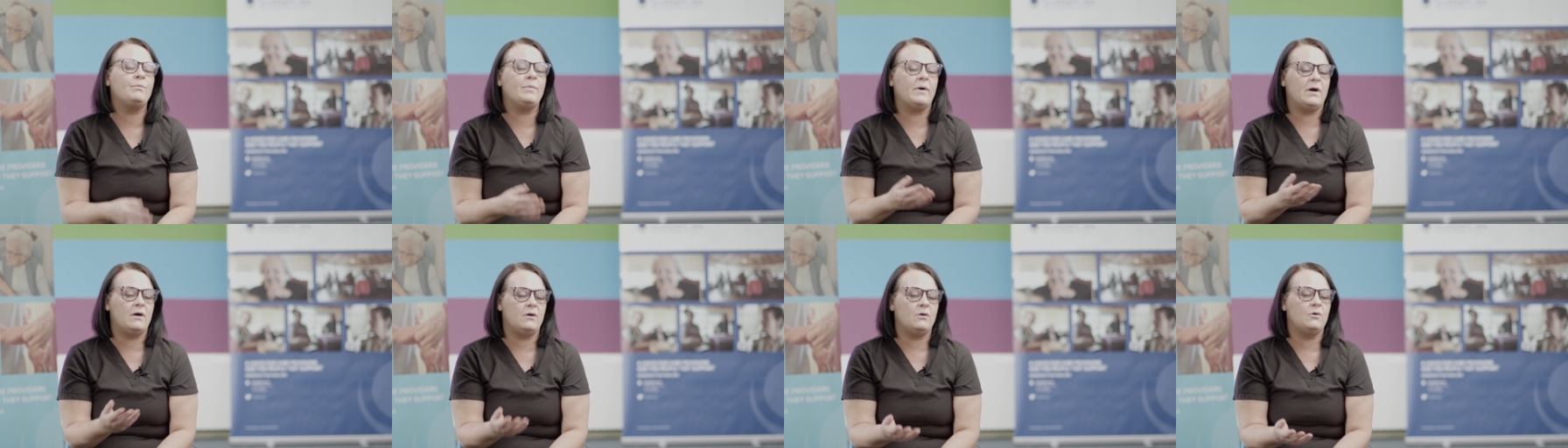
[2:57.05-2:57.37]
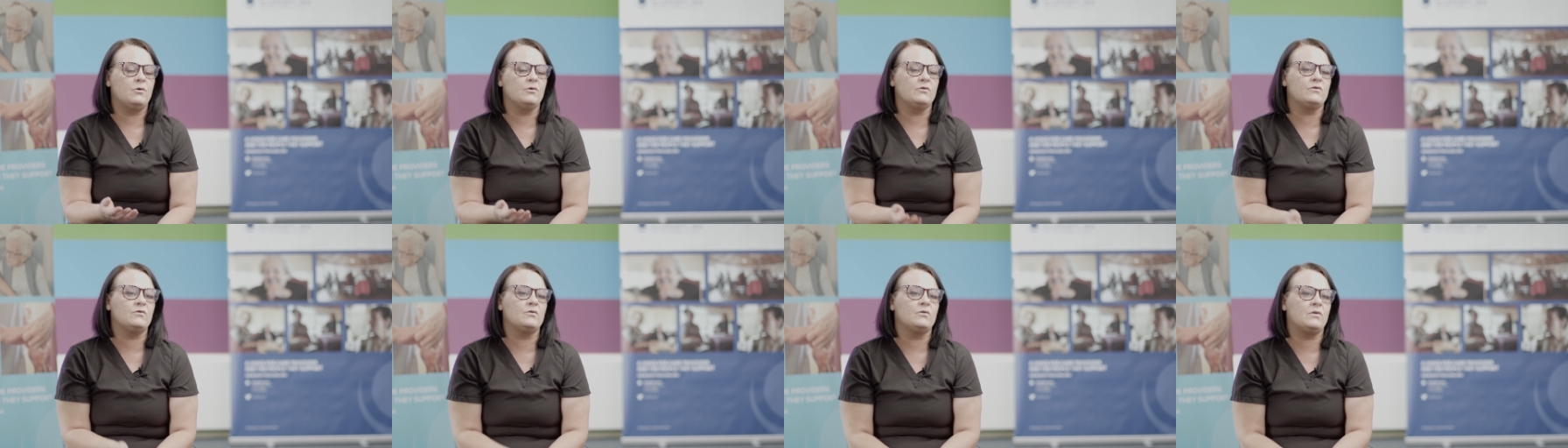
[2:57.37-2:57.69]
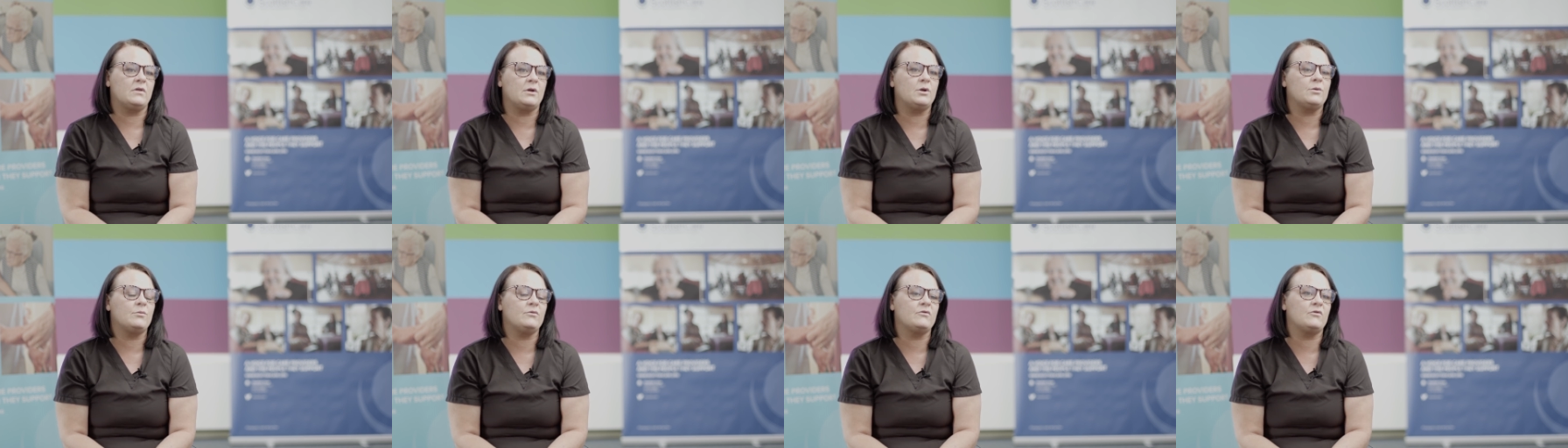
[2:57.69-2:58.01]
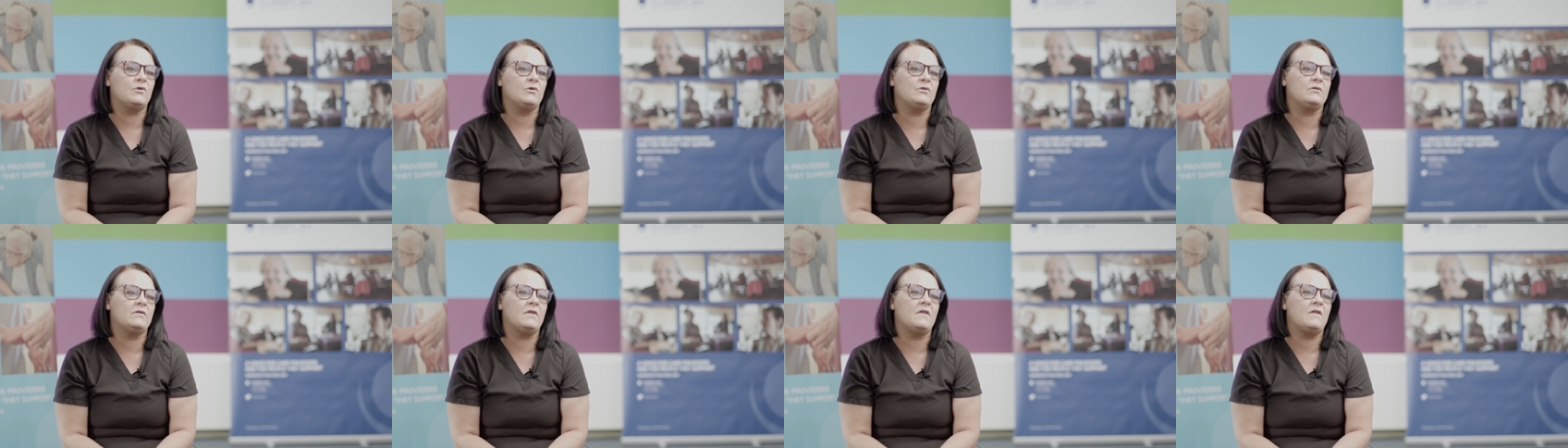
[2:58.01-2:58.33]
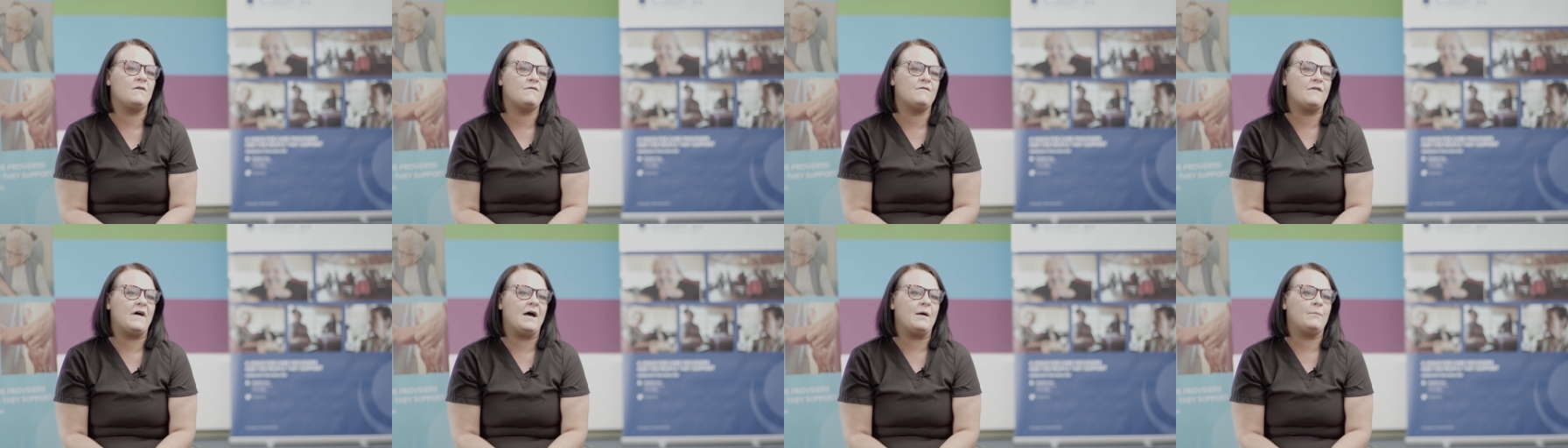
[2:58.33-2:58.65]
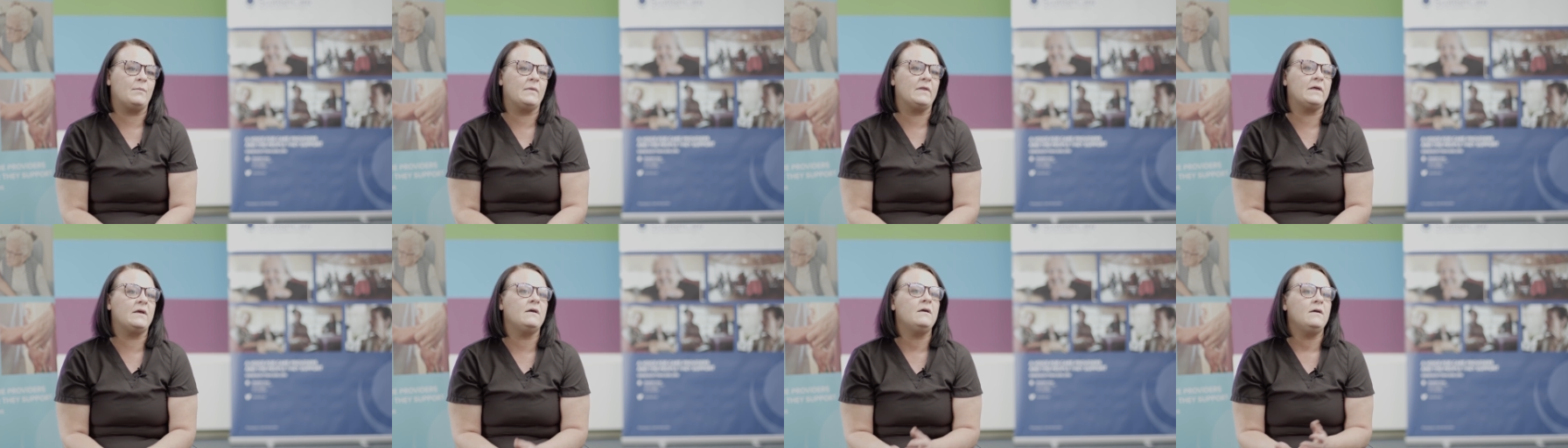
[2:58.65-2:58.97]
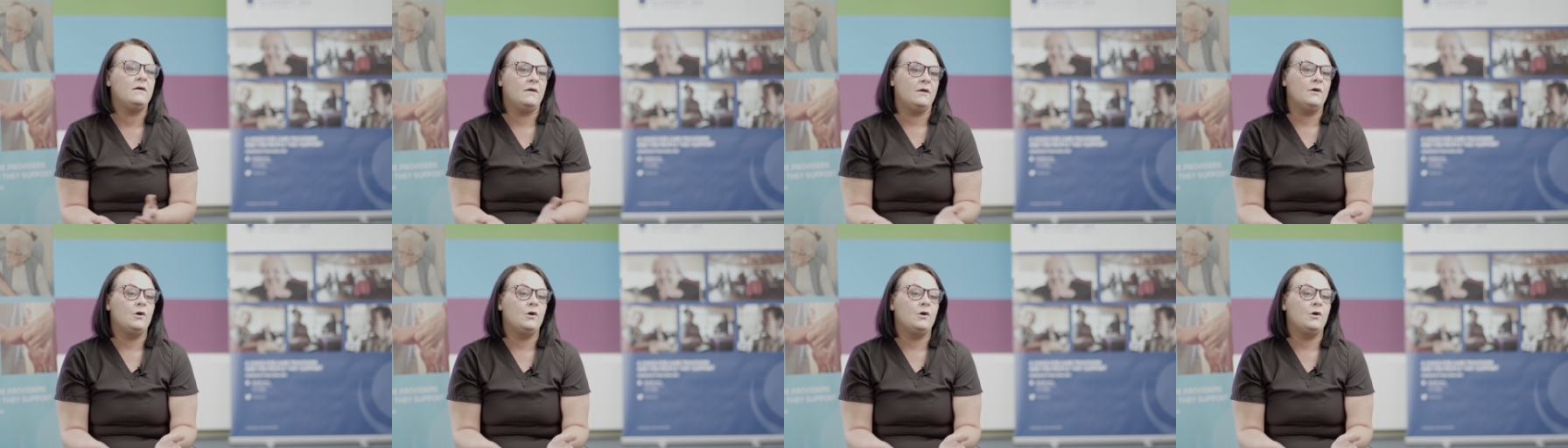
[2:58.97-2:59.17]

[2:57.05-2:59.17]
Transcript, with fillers: but also that it was good that the family